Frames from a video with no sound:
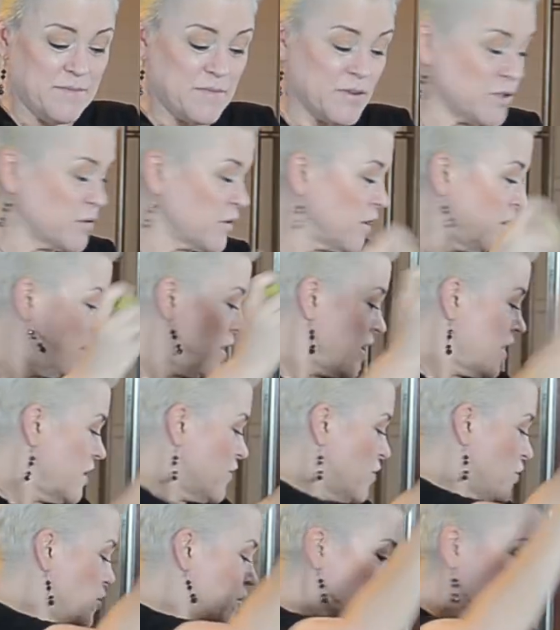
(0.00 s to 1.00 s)
Been doing a lot
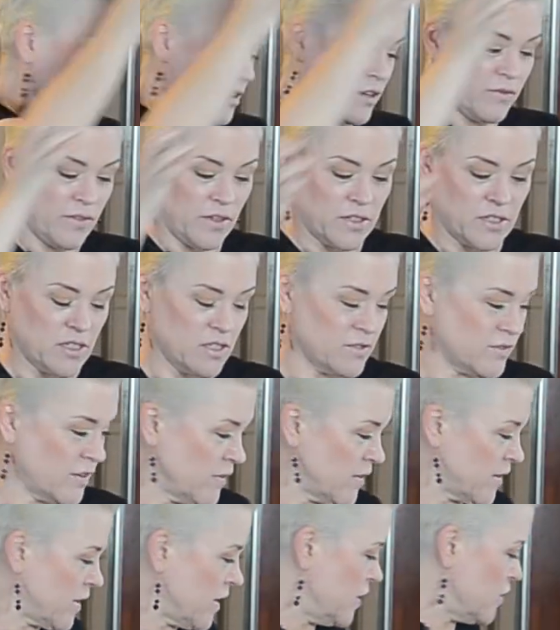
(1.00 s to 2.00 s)
of horror conventions
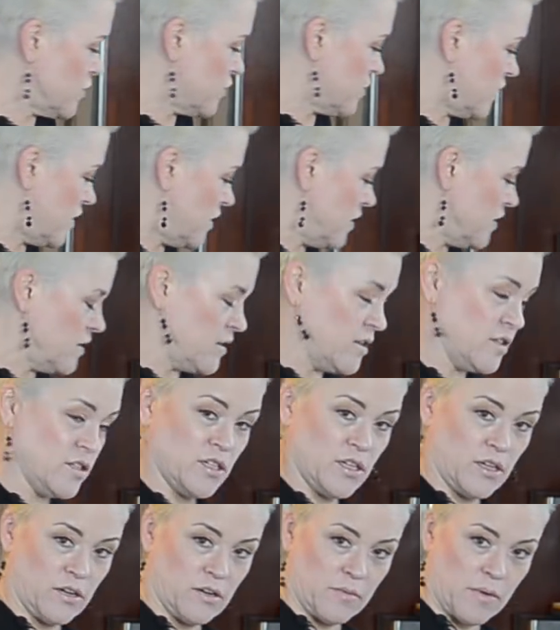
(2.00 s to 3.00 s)
around the country
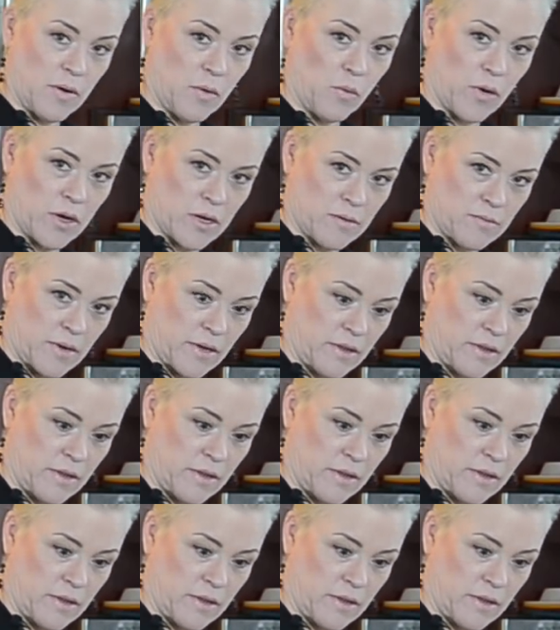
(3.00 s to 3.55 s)
this year, about one a